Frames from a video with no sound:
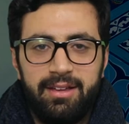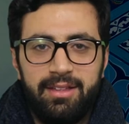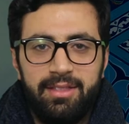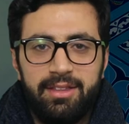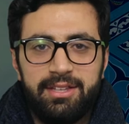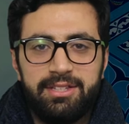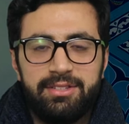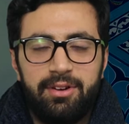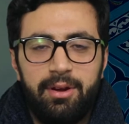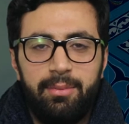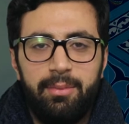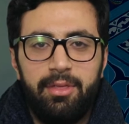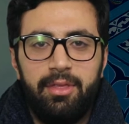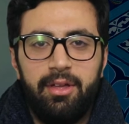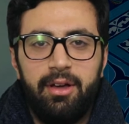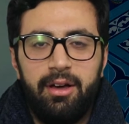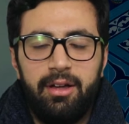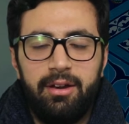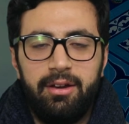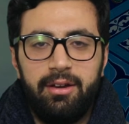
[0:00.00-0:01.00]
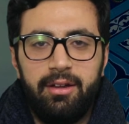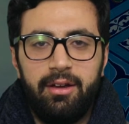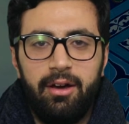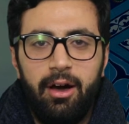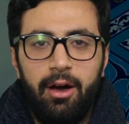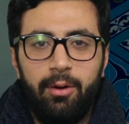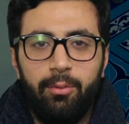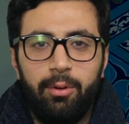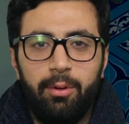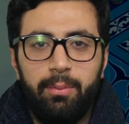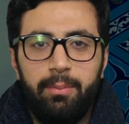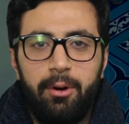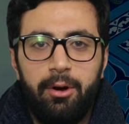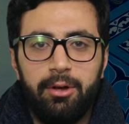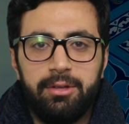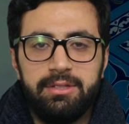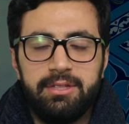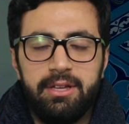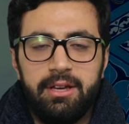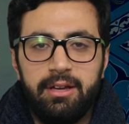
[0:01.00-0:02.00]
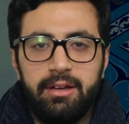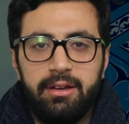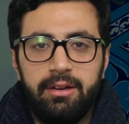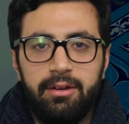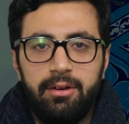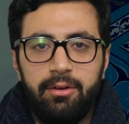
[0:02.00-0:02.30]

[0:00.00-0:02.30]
This Ramadan, I will ponder,